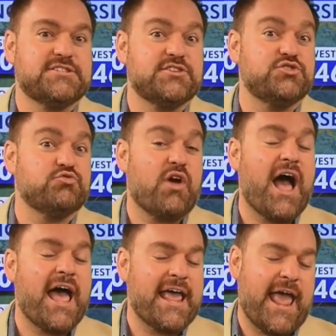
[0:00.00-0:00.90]
the
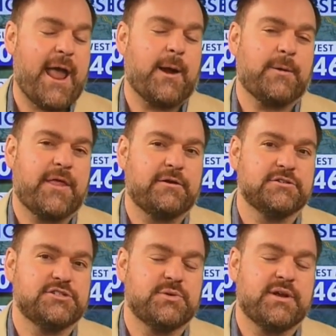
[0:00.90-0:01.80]
dry air that'll
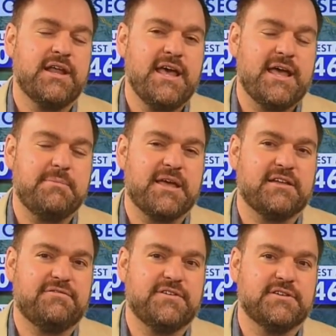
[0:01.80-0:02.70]
do it and make
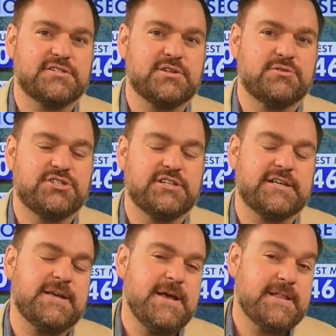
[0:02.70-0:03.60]
it feel so
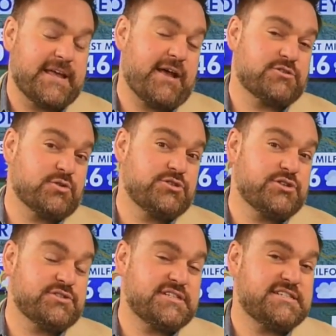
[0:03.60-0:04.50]
chilly. Like out toward
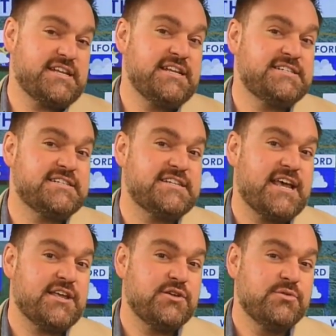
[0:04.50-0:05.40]
Jersey City today,
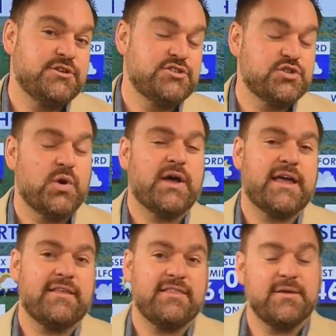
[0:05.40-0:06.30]
you
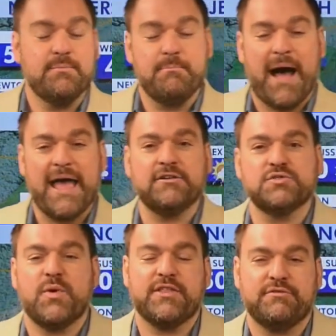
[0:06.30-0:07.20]
enjoy the mild
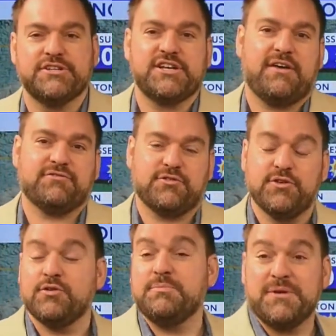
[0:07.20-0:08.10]
weather each
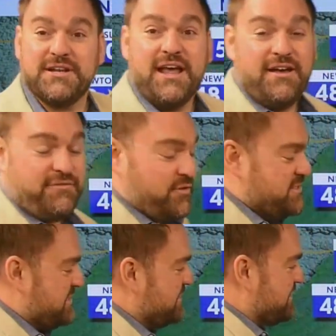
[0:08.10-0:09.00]
afternoon, but for
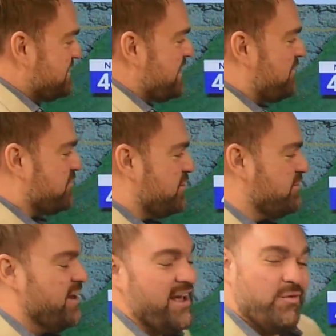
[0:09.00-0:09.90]
instance, this
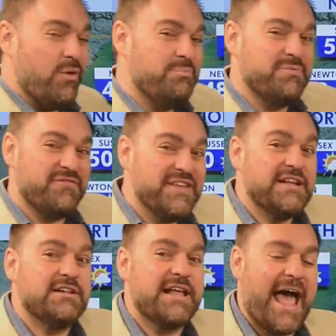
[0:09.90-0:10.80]
afternoon won't
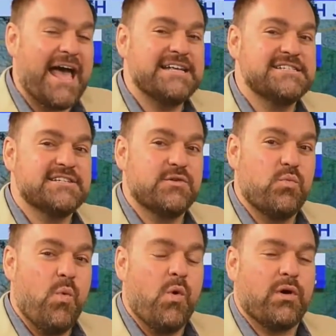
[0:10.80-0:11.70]
feel as
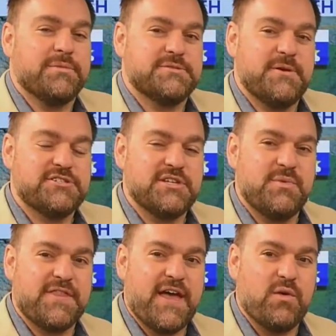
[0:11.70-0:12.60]
warm, especially
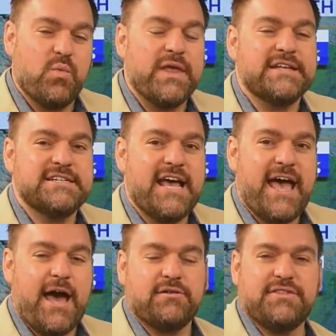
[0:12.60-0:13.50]
with that wind
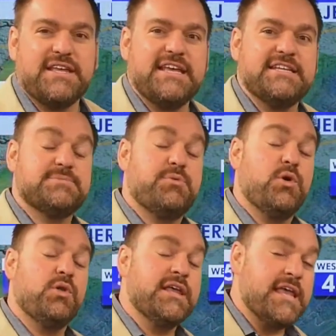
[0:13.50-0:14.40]
out of the east
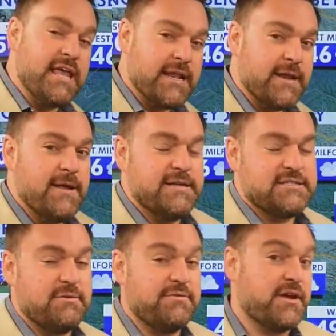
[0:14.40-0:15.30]
pulling in
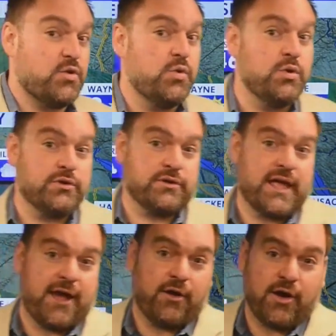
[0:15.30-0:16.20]
some of that cooler
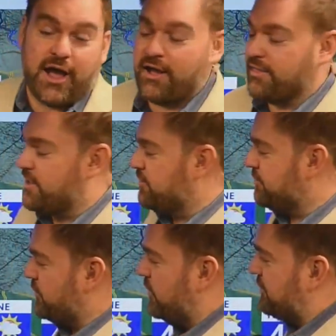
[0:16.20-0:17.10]
air there
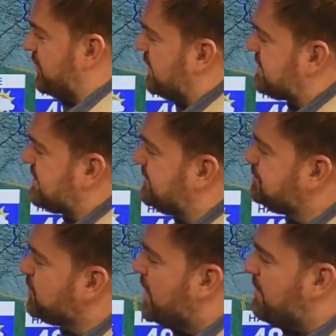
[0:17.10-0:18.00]
off the Hudson.
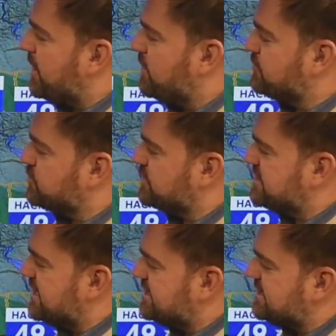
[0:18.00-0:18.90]
Back over towards
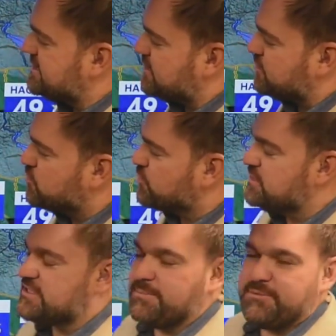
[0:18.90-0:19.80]
Sussex and
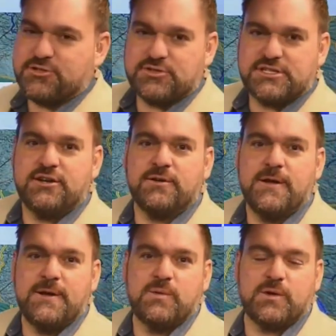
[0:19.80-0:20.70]
Newton, temperatures here
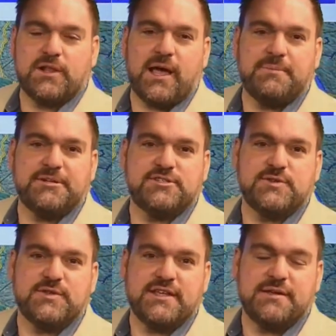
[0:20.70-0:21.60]
will climb
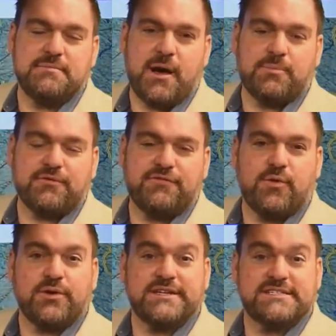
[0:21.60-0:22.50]
into the upper
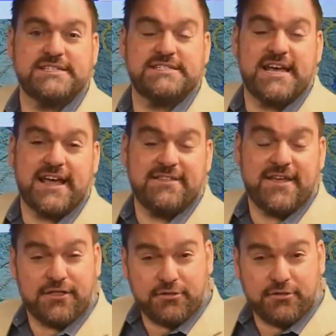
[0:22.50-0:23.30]
40s today, and that